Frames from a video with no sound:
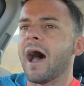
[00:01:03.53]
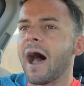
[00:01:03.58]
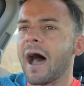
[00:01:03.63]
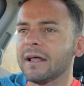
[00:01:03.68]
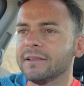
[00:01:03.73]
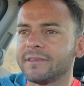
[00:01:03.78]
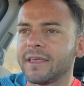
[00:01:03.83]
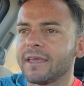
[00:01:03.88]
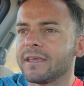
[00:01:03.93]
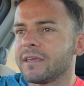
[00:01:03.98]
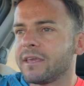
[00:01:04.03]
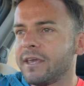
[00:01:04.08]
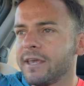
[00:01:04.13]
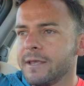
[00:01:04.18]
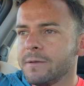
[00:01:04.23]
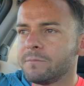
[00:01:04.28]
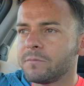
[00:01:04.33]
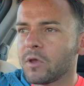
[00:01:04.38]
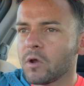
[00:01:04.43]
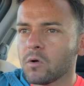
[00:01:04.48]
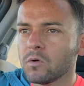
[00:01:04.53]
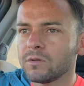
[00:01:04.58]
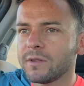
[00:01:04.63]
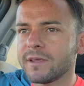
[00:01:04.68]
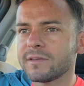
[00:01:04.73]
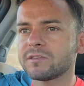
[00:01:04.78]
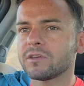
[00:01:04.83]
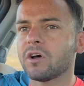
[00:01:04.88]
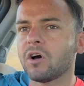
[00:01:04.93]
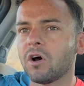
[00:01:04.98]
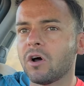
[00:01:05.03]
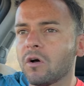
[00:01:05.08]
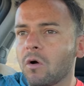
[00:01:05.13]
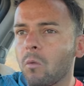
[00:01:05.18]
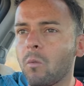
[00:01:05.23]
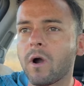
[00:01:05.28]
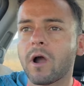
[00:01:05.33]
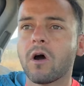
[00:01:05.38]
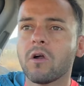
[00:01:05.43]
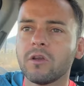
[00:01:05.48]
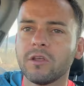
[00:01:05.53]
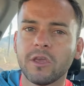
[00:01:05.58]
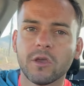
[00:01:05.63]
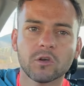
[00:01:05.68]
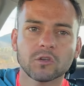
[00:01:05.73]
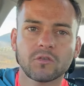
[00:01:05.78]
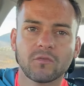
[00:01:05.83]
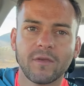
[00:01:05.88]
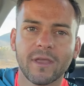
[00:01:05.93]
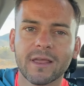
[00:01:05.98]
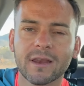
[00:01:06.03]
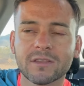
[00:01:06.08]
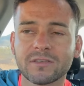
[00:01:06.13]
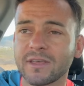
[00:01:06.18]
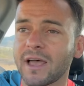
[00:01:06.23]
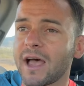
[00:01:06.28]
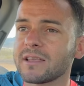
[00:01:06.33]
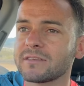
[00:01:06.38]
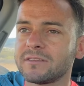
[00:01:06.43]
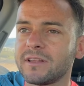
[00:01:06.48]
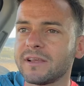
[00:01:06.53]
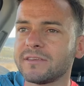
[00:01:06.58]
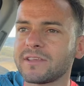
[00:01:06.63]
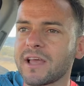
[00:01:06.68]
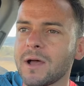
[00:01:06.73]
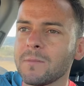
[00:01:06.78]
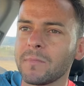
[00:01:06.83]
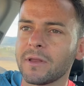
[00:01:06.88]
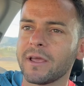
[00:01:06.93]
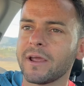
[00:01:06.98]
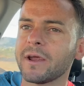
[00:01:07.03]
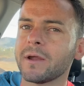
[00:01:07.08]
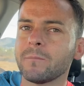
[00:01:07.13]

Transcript: And they keep doing this. We're going to use Finglas as an example here.